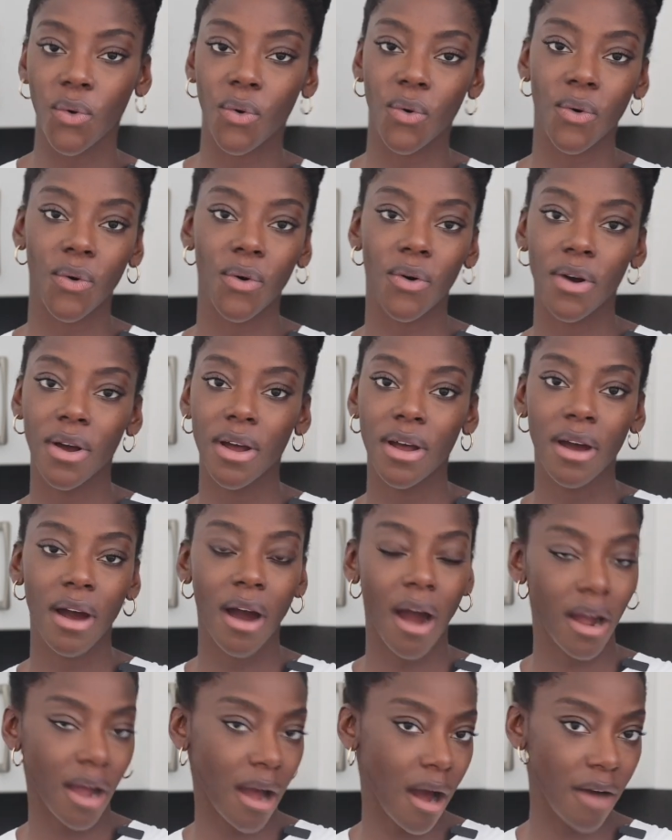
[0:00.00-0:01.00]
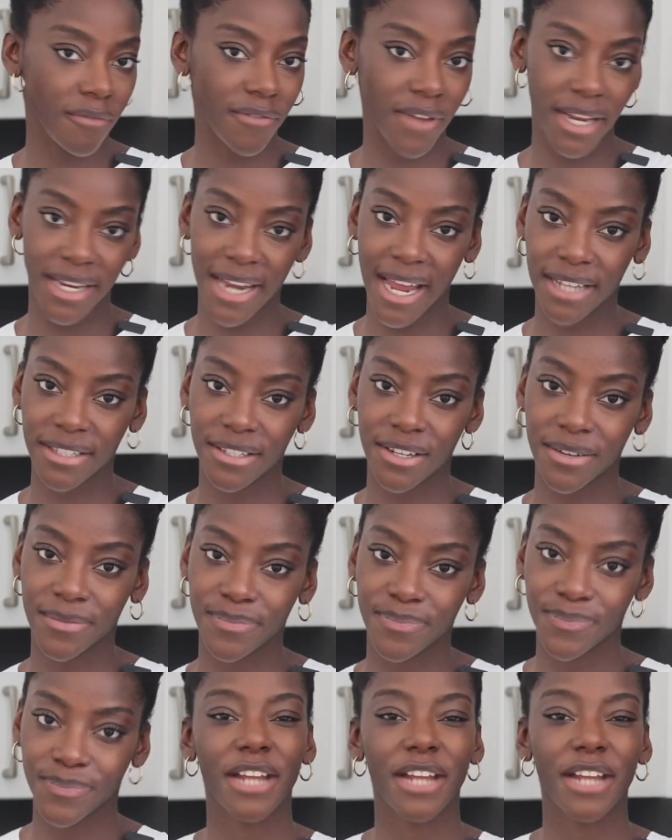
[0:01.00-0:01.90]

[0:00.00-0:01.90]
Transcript: or agave nectar.